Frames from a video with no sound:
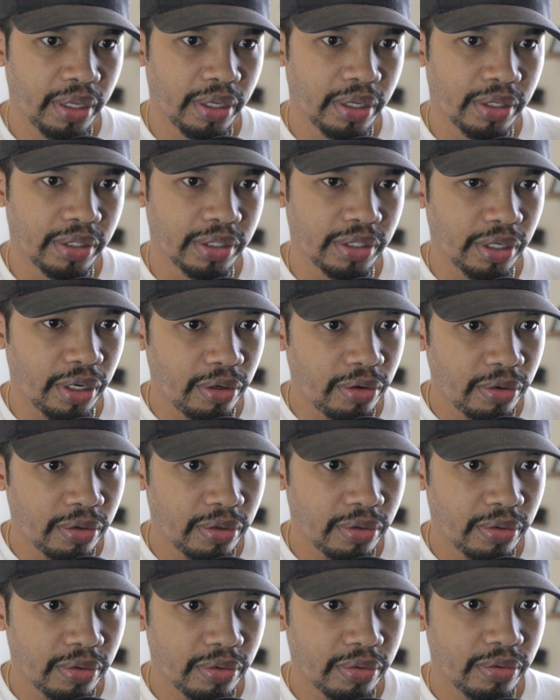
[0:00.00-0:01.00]
So
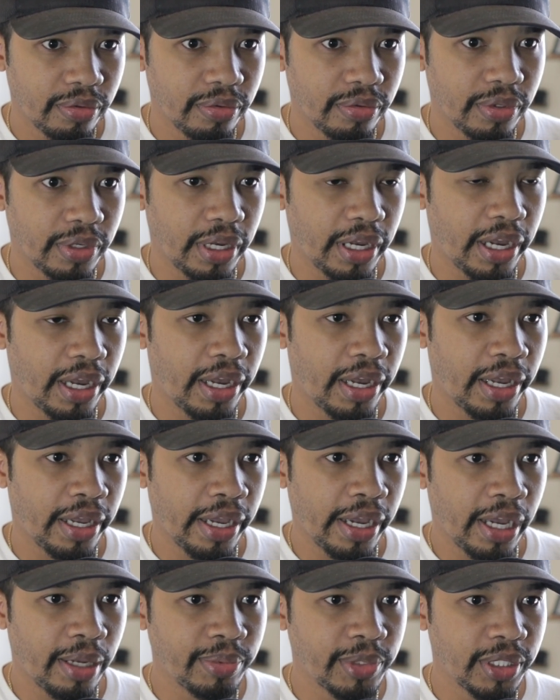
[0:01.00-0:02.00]
I
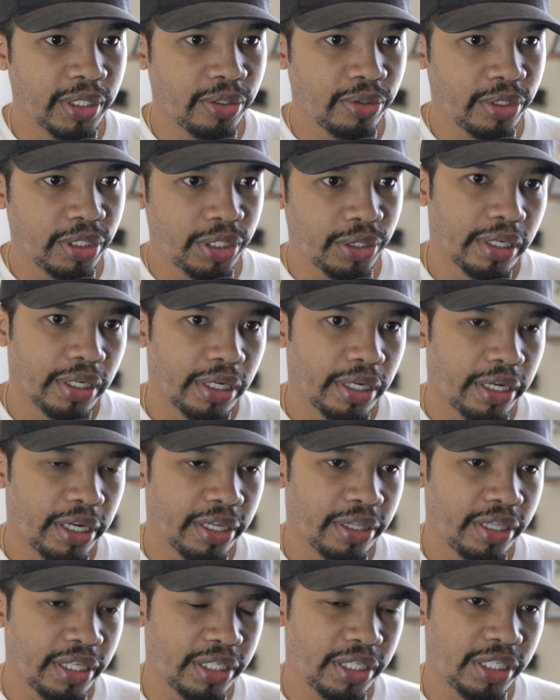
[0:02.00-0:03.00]
hopped into a short.
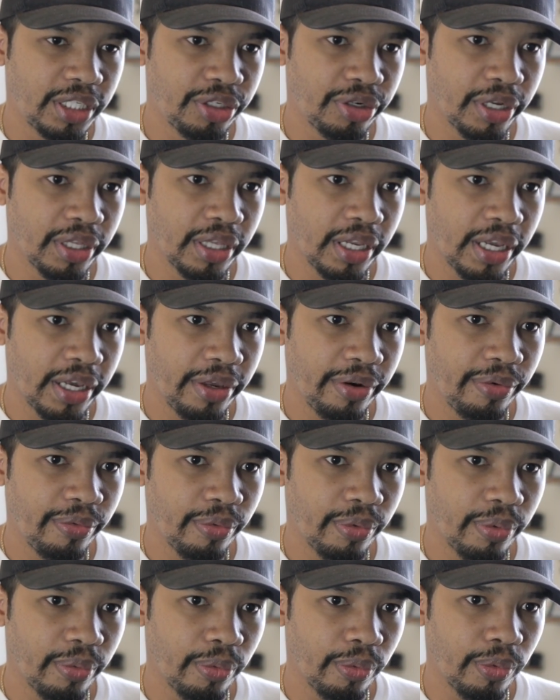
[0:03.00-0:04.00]
This trend line
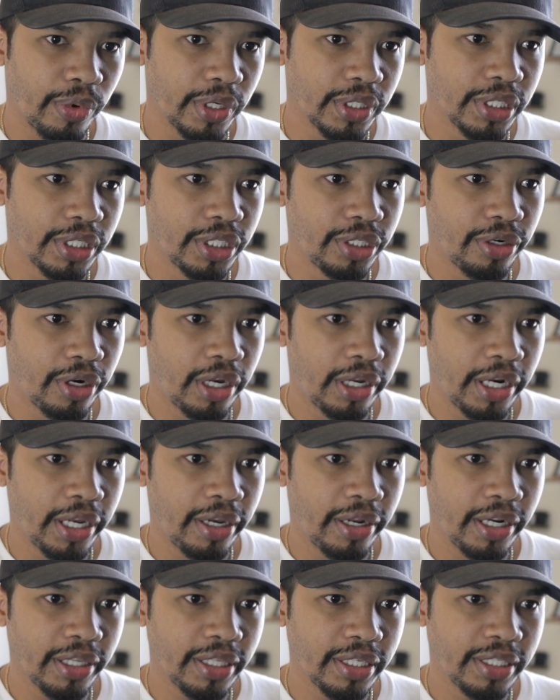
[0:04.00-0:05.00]
wasn't drawn
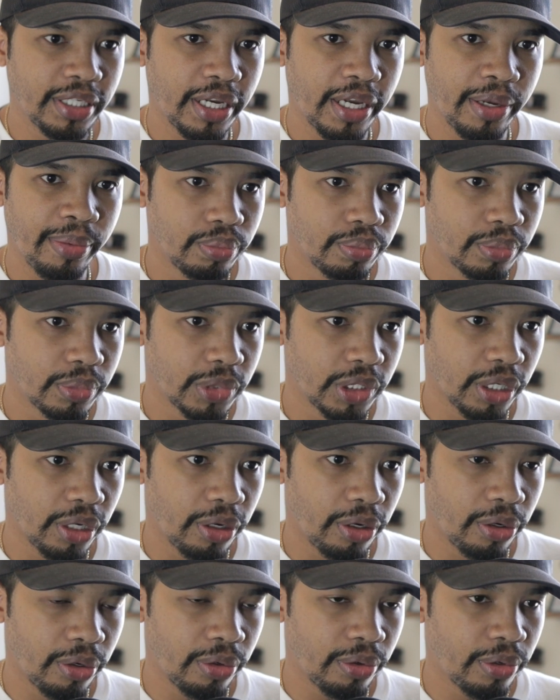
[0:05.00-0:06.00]
out at the time,
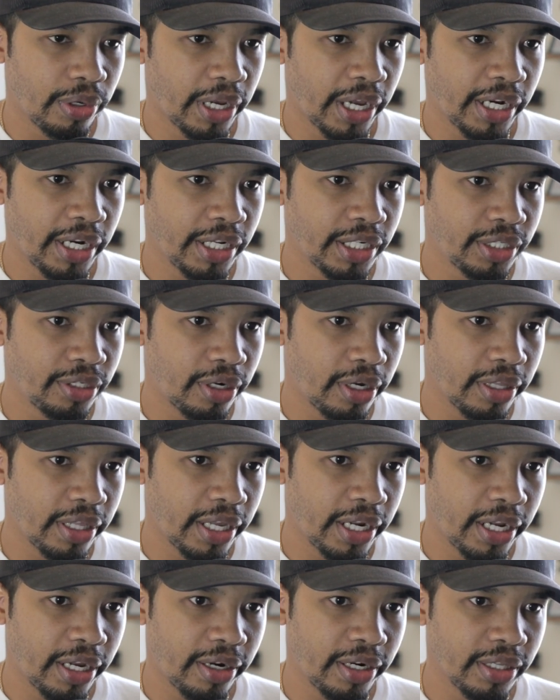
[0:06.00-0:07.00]
so I didn't draw
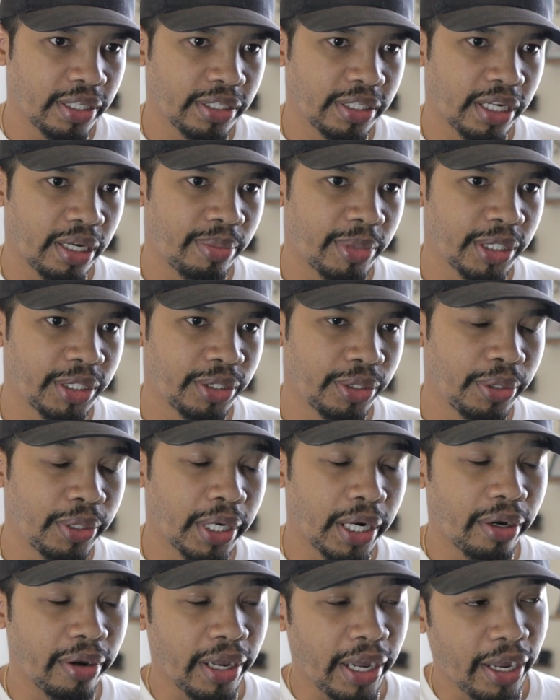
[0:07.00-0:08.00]
that out at the time. I drew it
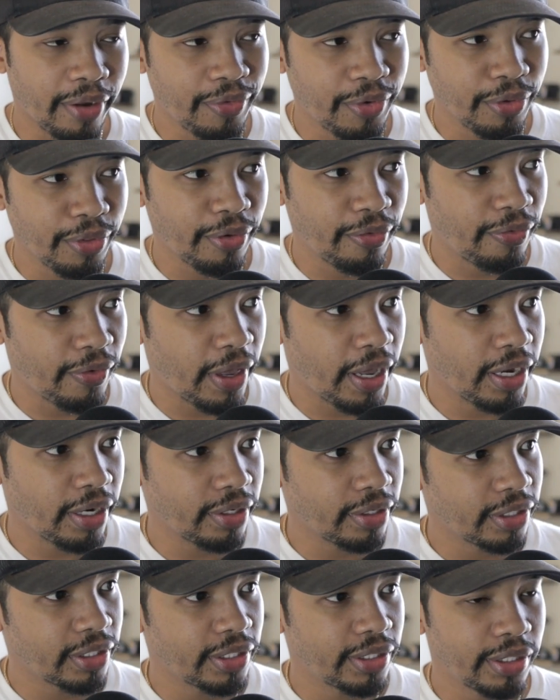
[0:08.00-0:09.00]
out after the fact. You
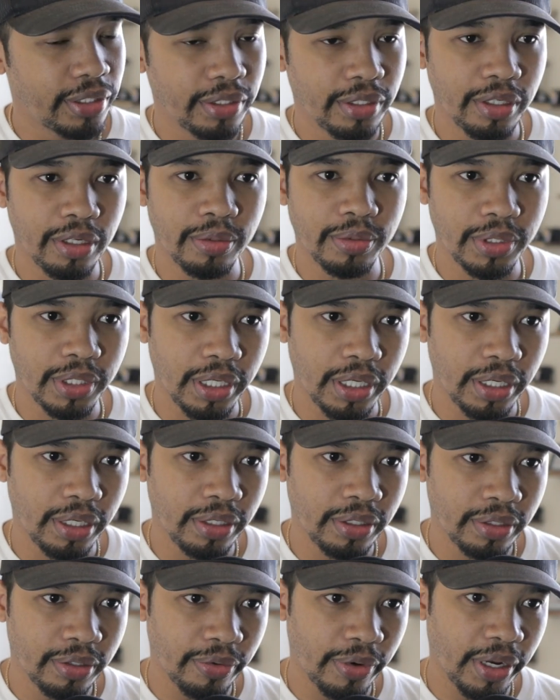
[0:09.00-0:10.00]
know what I'm
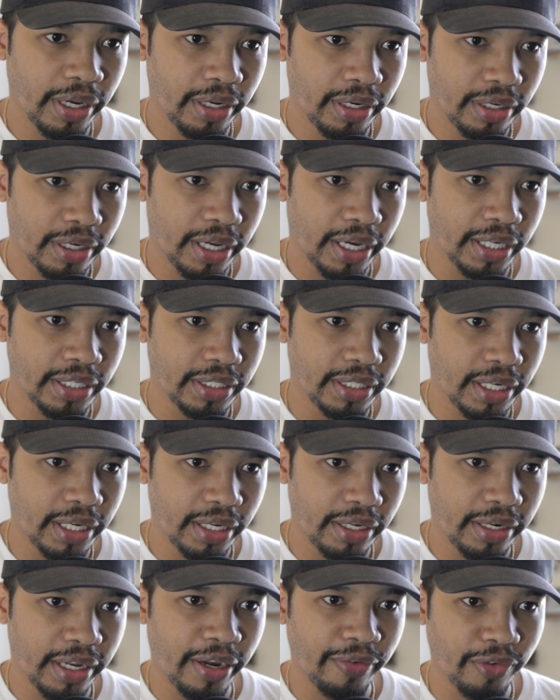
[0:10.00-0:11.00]
saying? Right?
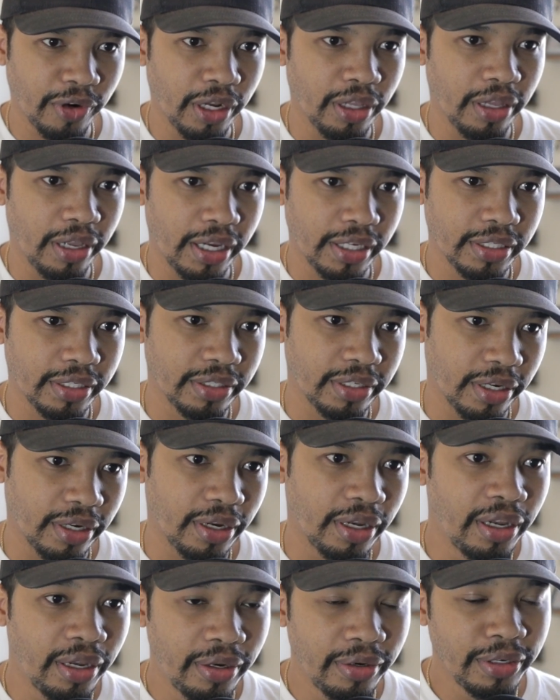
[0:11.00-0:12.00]
Hindsight. After I lost, I was like,
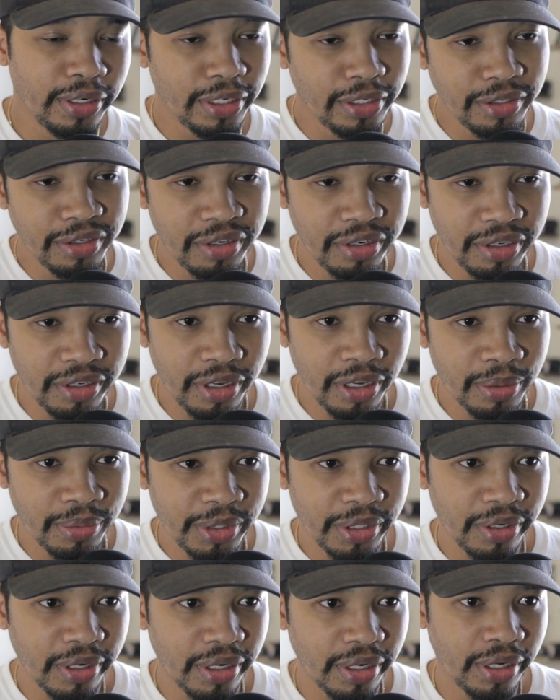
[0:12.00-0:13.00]
oh, it isn't an
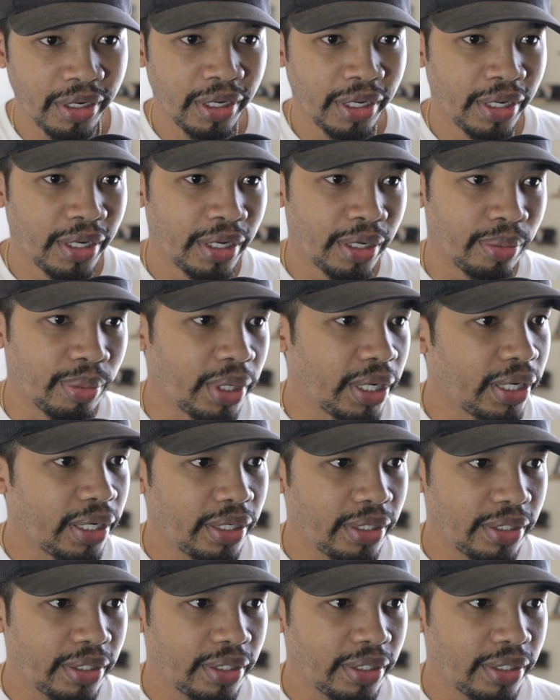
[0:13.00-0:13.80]
uptrend. But,